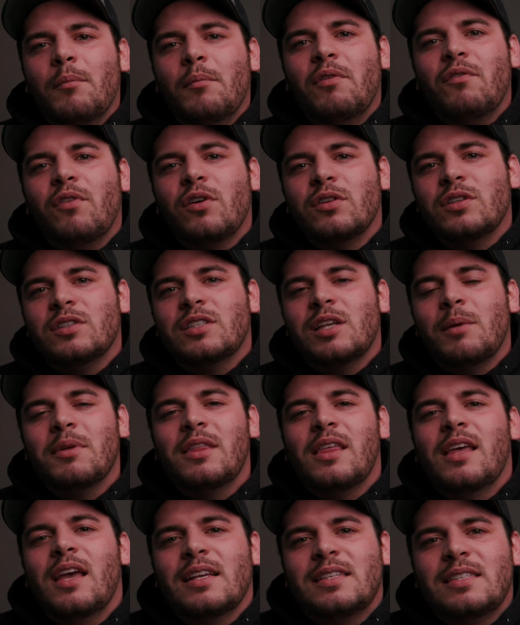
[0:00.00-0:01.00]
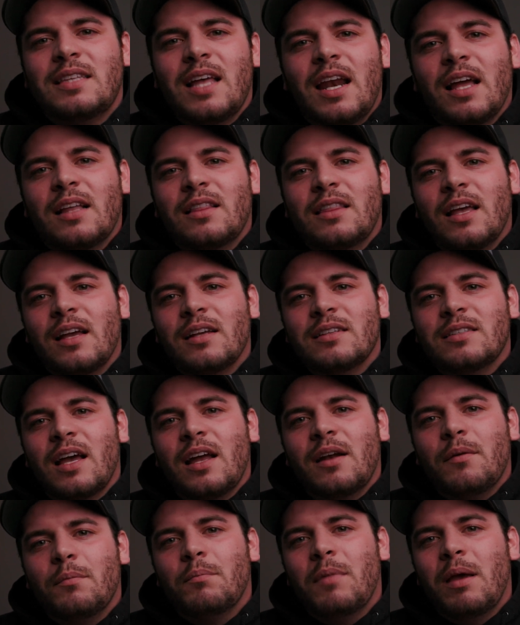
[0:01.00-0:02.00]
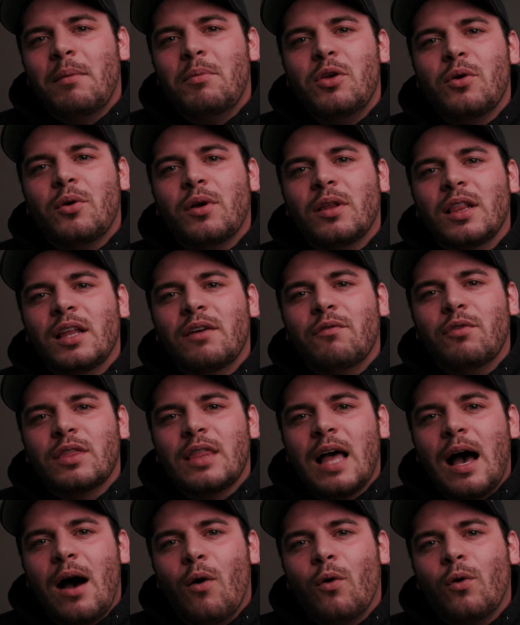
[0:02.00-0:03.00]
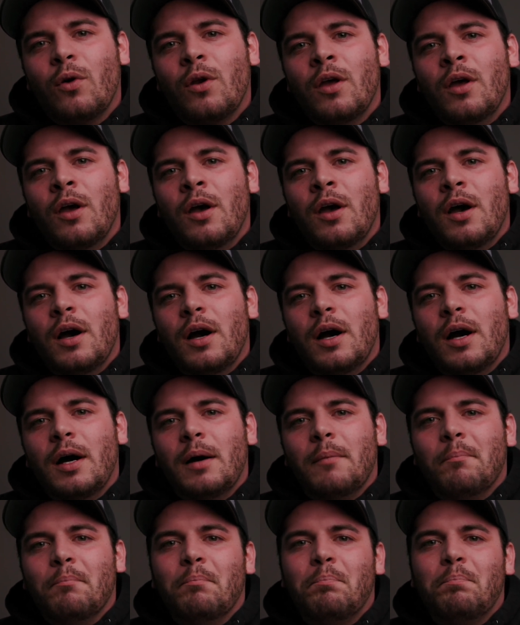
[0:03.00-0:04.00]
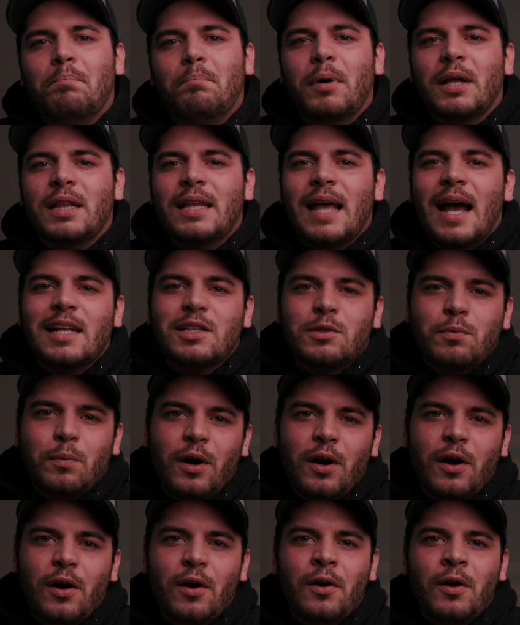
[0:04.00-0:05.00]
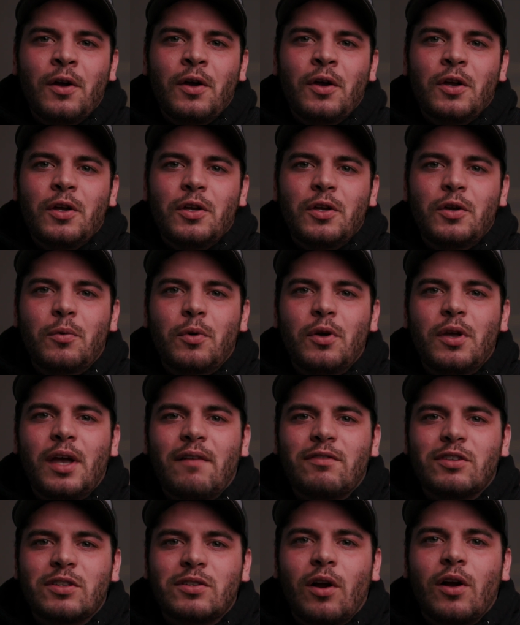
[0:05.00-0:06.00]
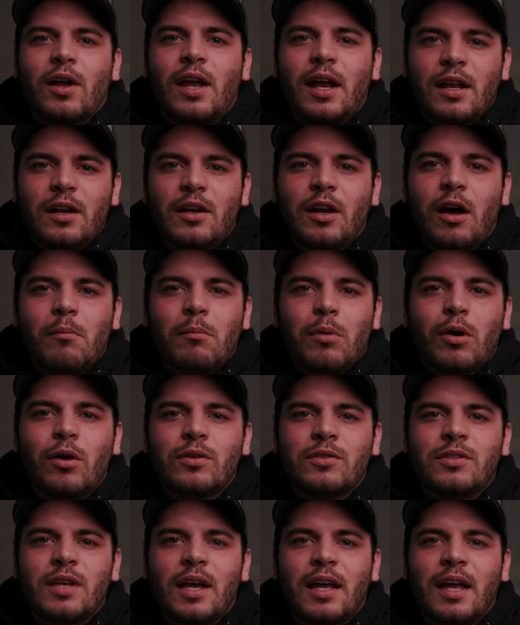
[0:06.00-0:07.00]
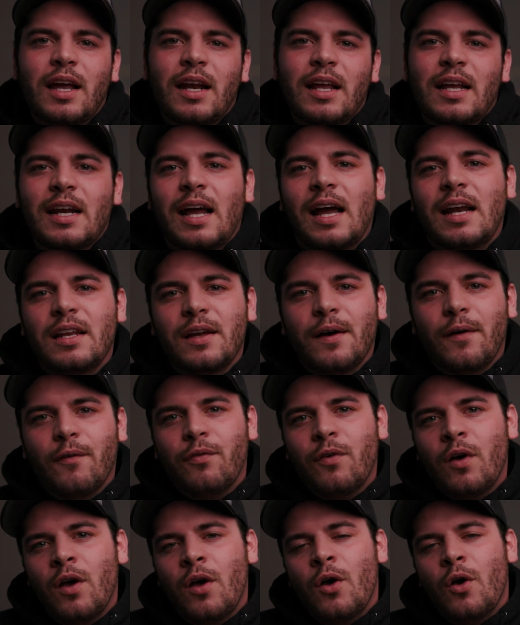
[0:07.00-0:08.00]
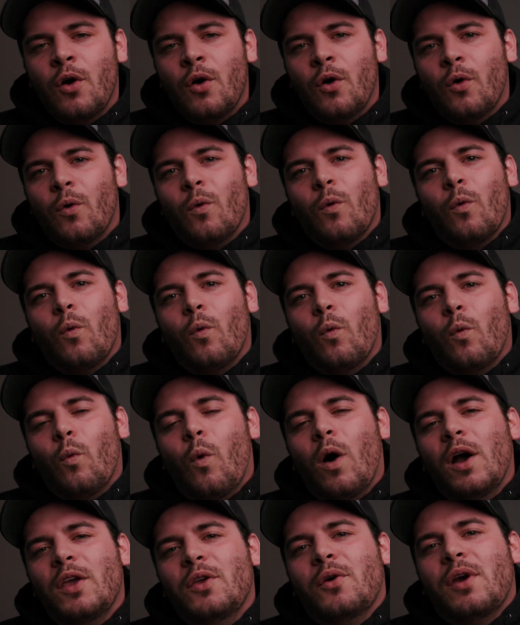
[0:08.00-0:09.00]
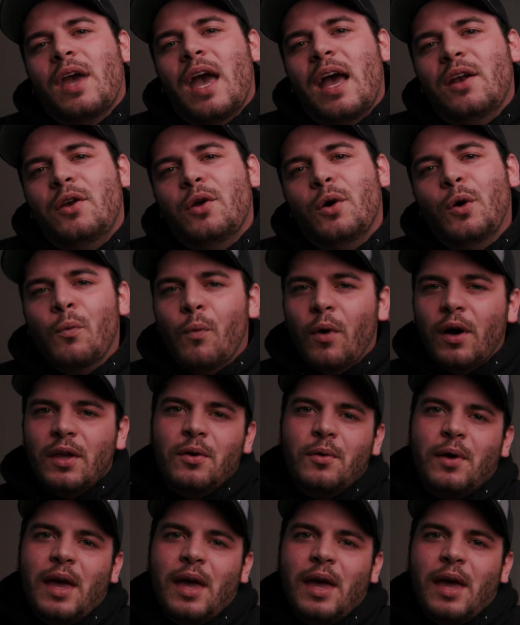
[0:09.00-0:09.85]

versus some of the aesthetic things that maybe you can live without. But that's where you really have to start getting numbers and getting an idea of what you can do and what you